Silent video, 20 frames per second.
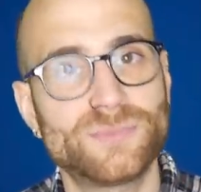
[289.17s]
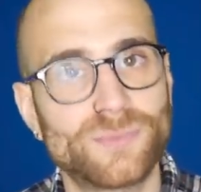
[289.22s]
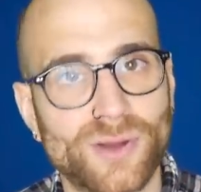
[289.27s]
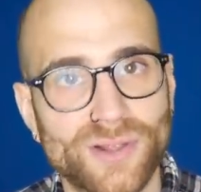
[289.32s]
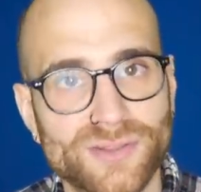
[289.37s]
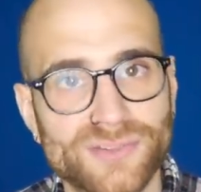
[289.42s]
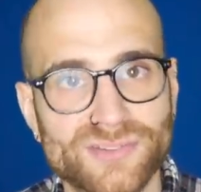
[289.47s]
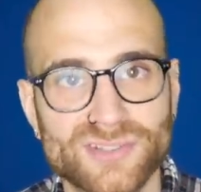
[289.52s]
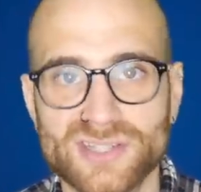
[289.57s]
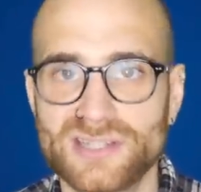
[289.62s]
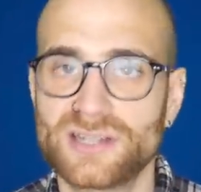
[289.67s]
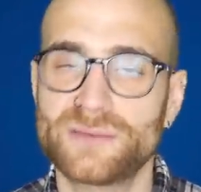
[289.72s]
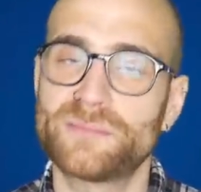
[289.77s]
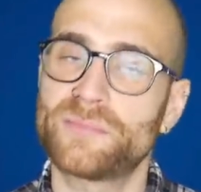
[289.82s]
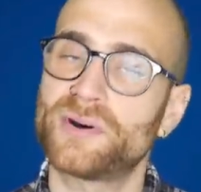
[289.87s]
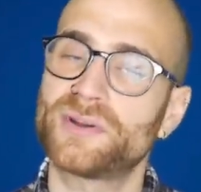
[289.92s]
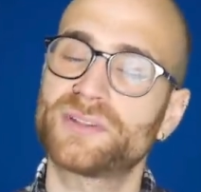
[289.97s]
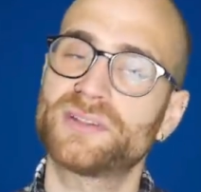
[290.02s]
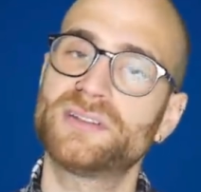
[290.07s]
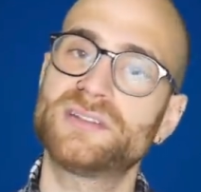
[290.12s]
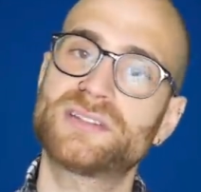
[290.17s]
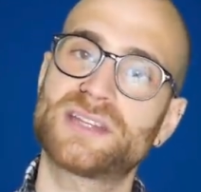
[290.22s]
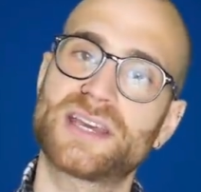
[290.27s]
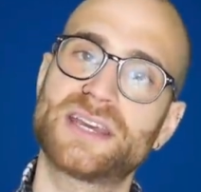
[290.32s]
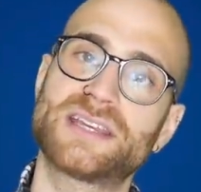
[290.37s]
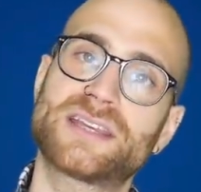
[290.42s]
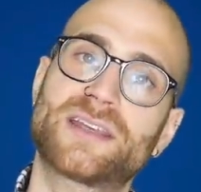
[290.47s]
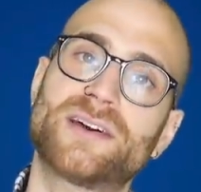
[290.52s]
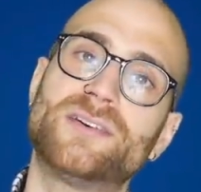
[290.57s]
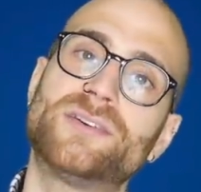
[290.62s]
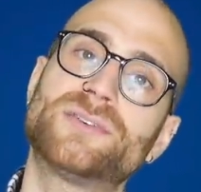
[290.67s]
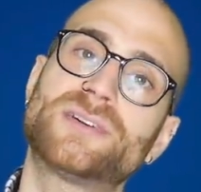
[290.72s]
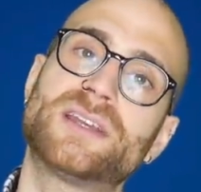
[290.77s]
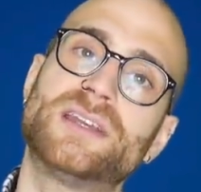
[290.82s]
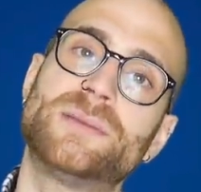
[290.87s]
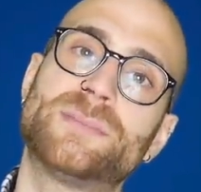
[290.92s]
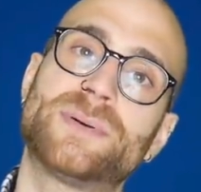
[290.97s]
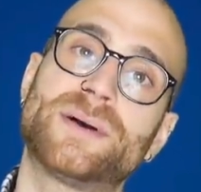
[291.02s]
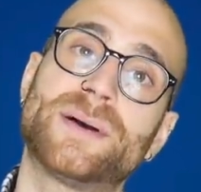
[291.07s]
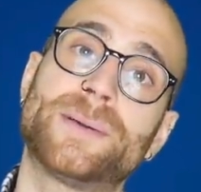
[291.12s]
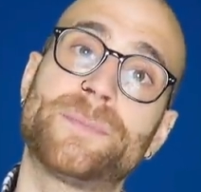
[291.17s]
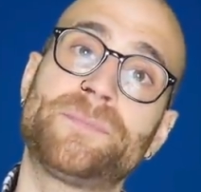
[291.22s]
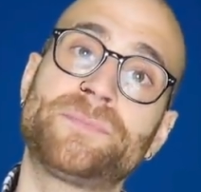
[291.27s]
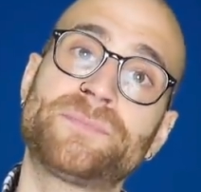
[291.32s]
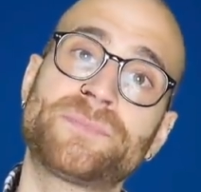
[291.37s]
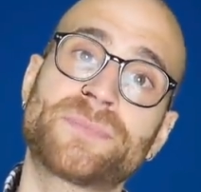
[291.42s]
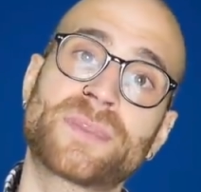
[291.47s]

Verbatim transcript: want in a modern day goalkeeper.